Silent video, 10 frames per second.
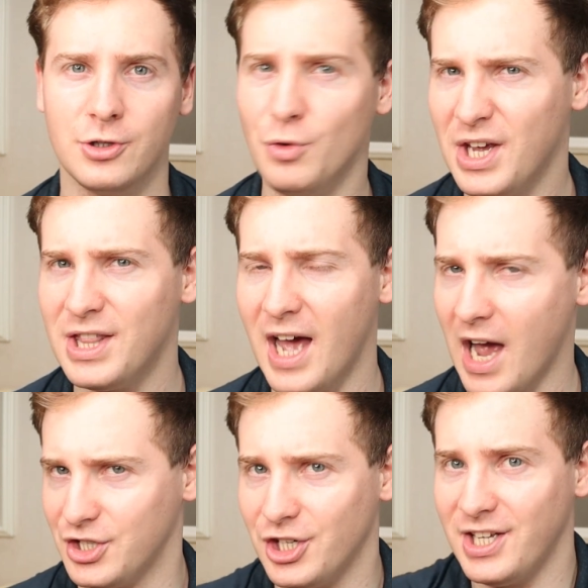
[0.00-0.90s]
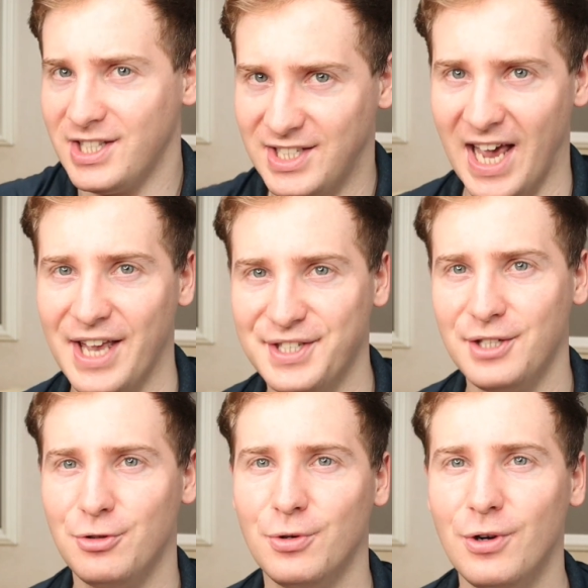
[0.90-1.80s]
so you can actually test
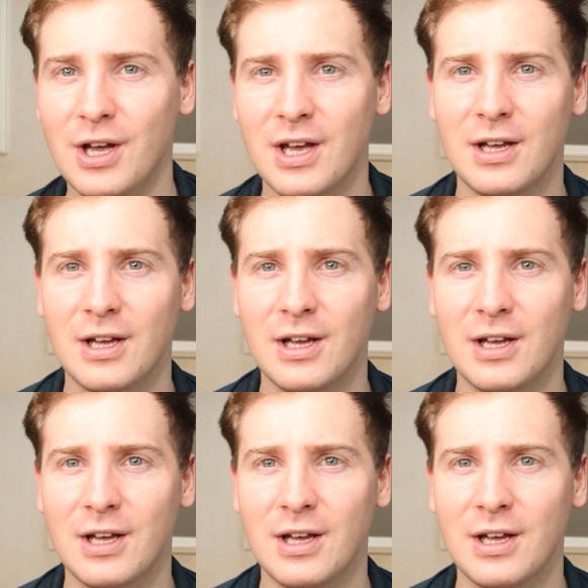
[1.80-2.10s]
the tool